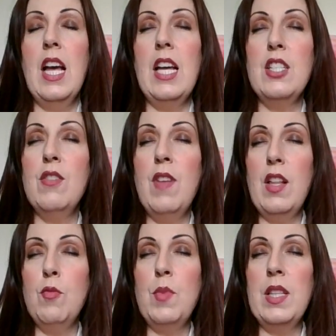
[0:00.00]
and
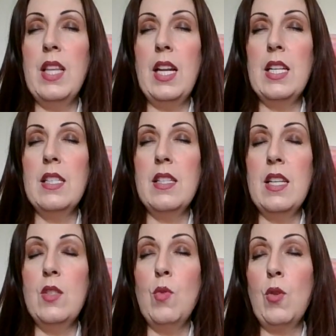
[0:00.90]
development that
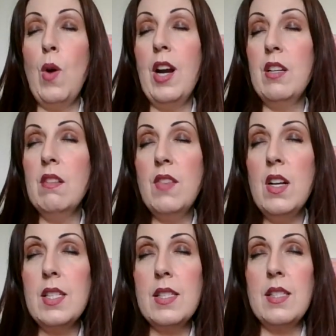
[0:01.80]
is required of
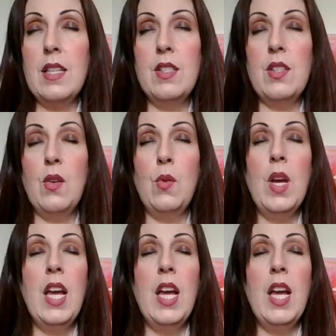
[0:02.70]
us. And so